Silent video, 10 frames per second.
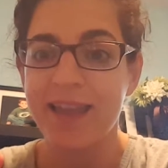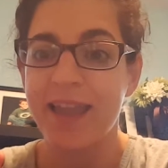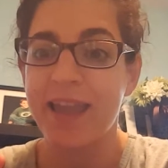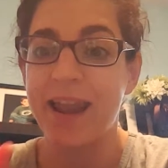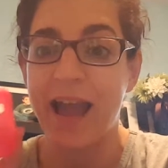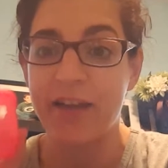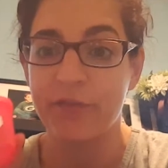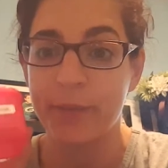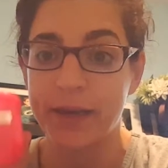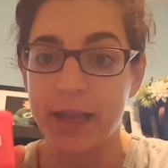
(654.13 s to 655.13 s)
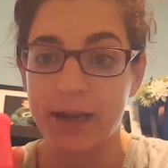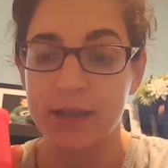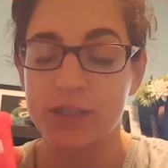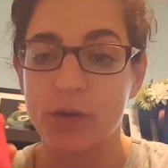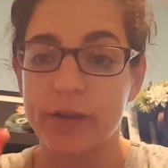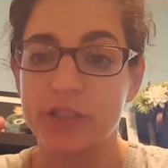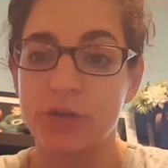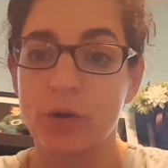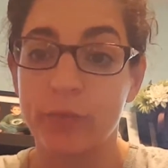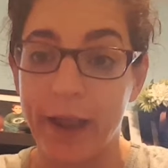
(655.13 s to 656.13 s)
and a half a banana. So I
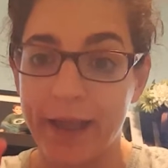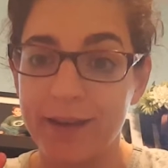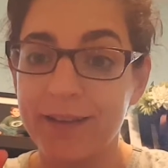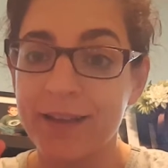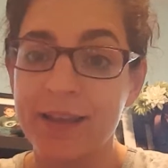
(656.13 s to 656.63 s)
do a red,